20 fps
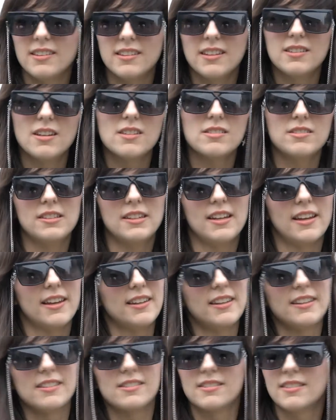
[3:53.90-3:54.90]
It doesn't
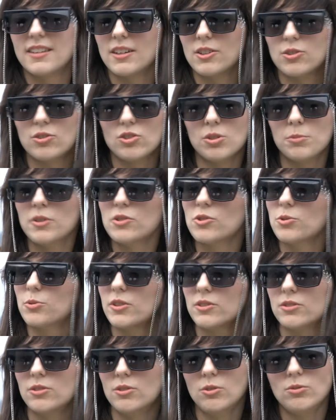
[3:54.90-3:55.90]
end. There's so much
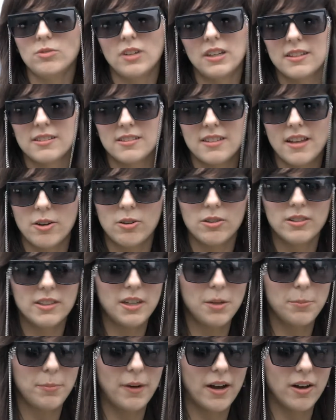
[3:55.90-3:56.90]
work to do, and it's not only
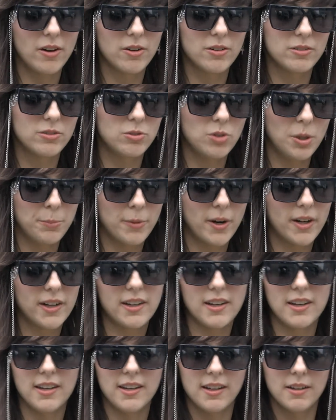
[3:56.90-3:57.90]
about doing
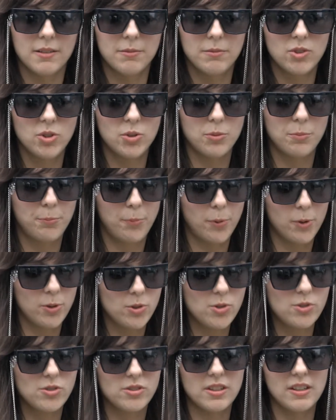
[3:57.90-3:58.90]
marketing and
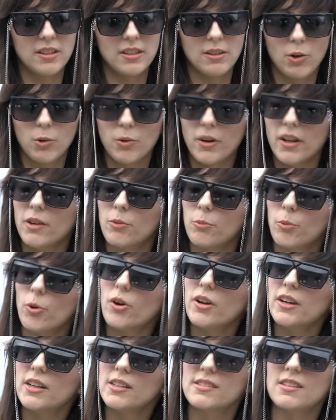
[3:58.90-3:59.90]
producing great
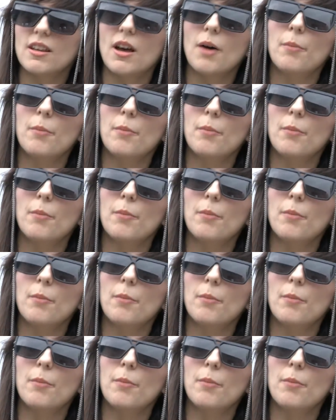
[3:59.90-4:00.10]
work, it's